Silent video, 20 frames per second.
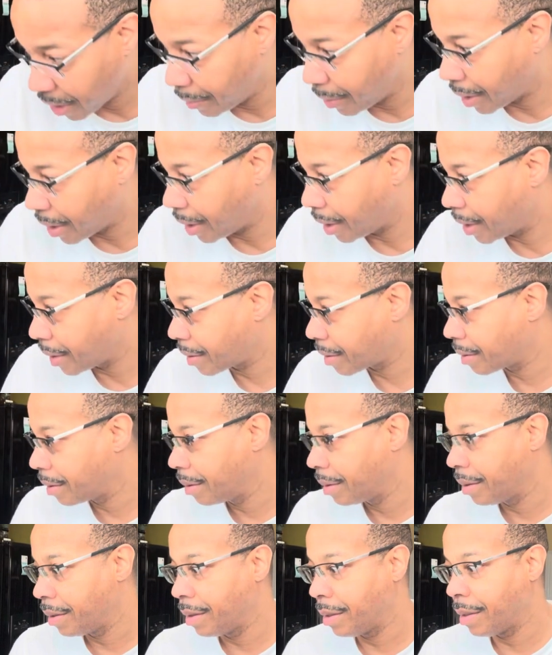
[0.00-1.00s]
because
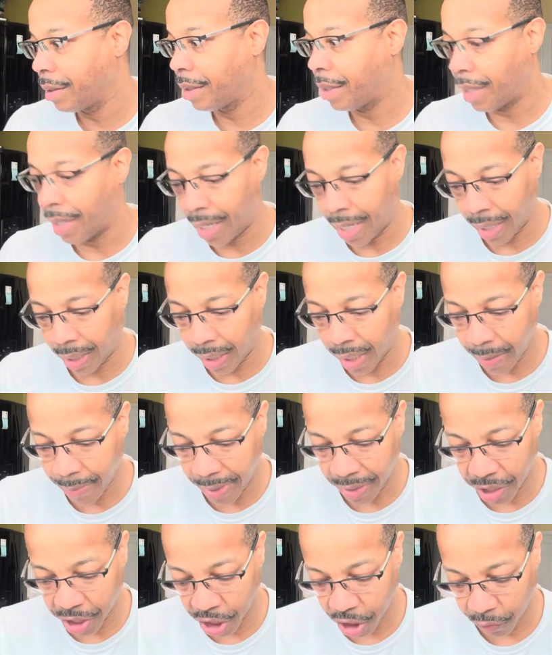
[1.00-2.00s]
I clean my
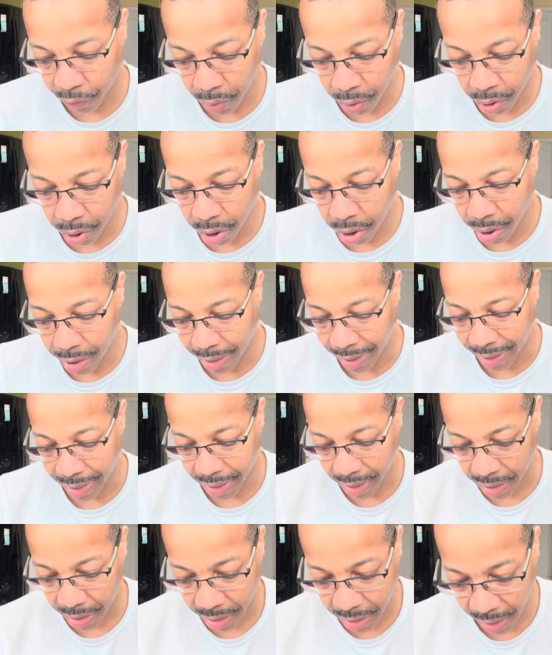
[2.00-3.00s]
dishes real good and
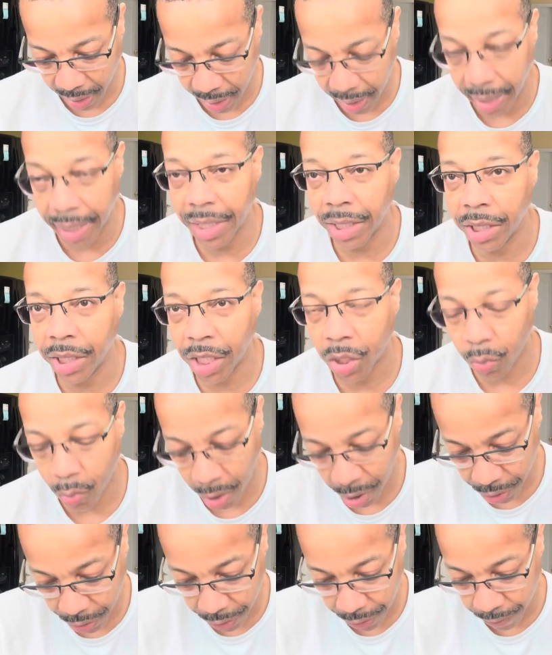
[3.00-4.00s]
it's sticking in the
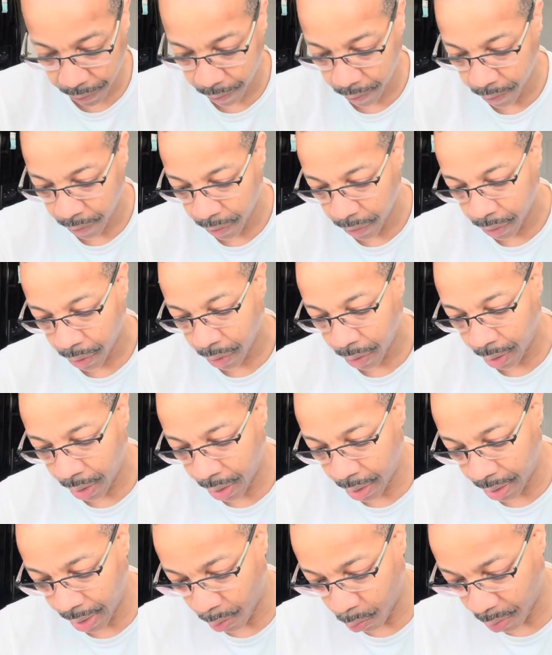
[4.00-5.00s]
dishwasher.
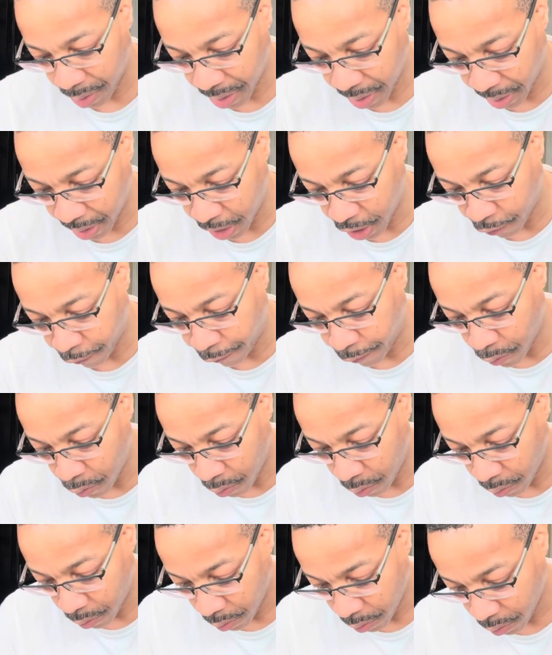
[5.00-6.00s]
And then once it gets
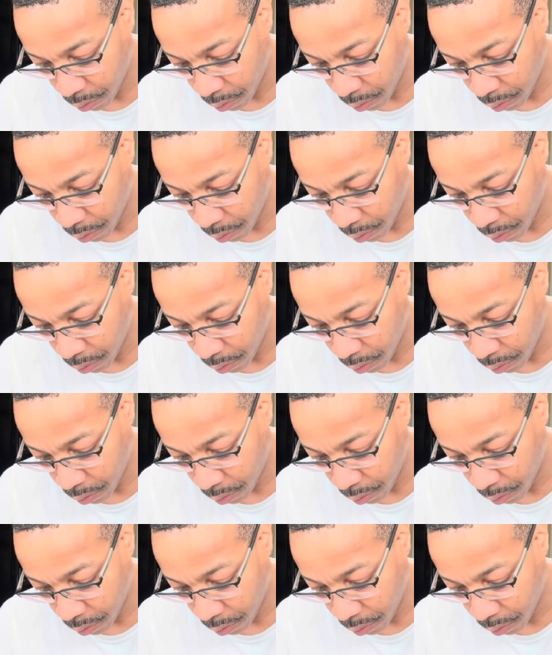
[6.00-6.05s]
full,